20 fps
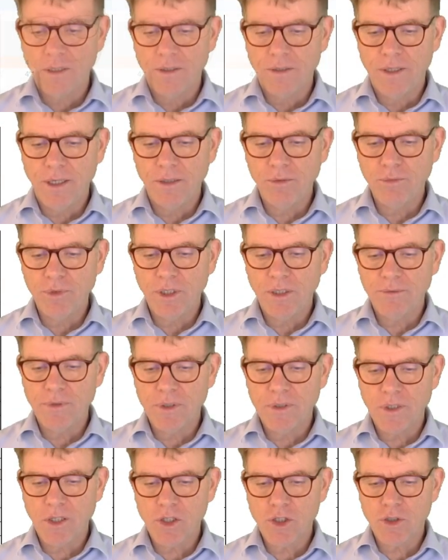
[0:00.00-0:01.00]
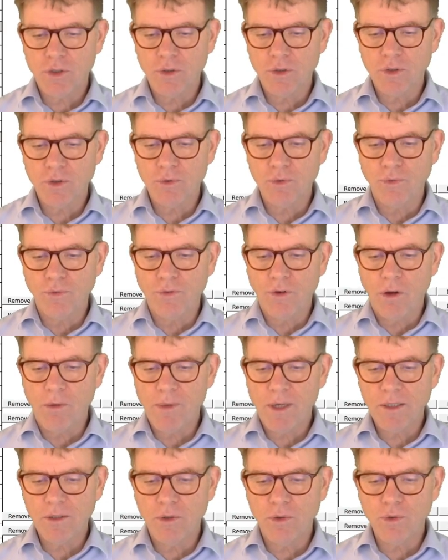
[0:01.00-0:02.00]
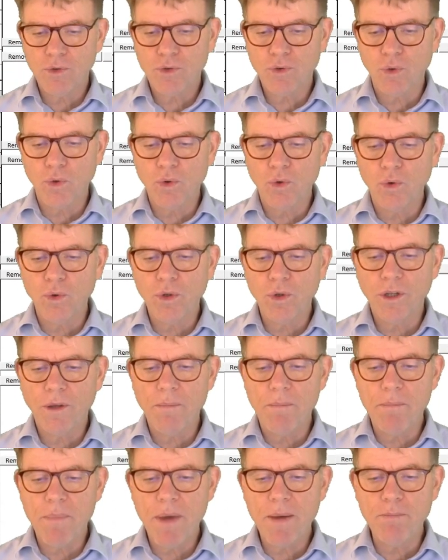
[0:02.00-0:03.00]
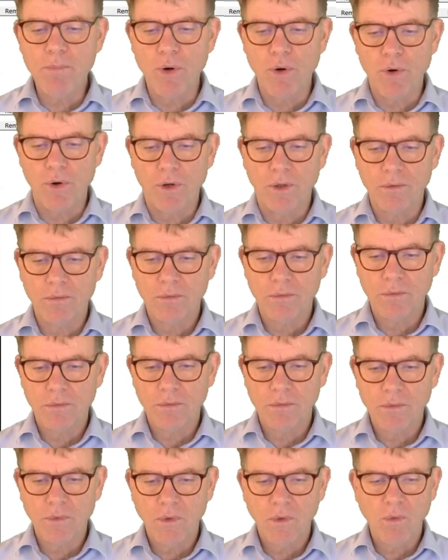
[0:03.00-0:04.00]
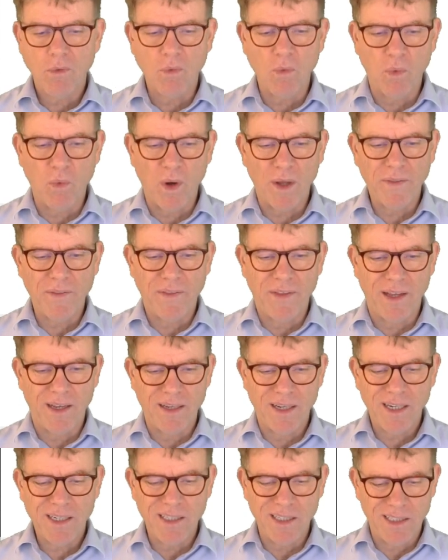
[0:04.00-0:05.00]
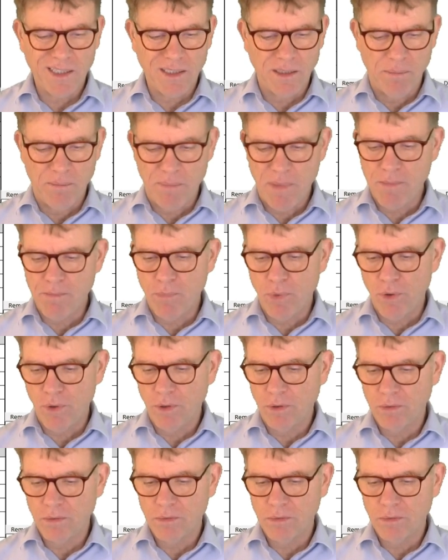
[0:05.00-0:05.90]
Then we have a sections to format the so-called the member. What, Daniel, is a member?